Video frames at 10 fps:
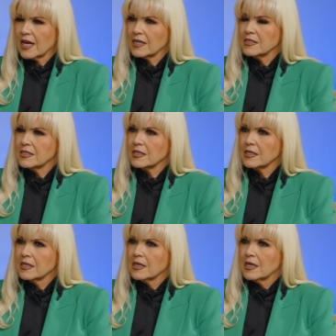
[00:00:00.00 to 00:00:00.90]
And,
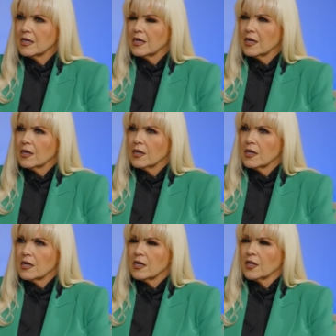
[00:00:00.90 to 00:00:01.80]

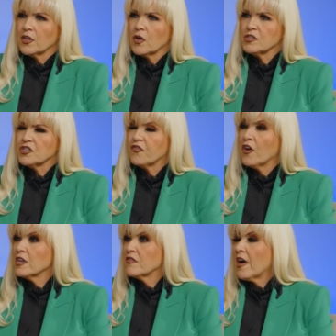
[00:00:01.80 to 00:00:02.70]
you know, did you
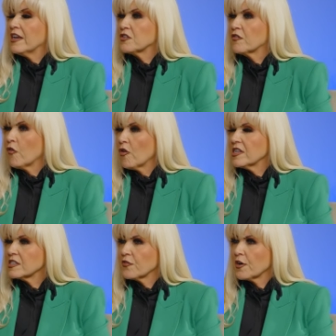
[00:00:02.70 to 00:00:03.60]
find your
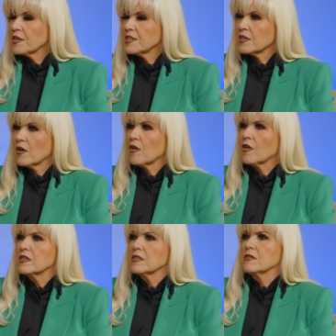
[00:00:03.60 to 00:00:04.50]
voice first,
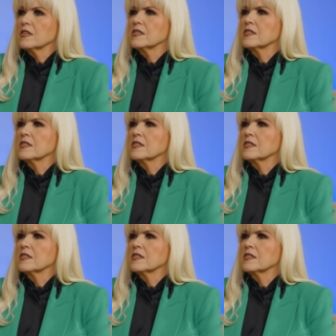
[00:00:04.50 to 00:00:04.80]
or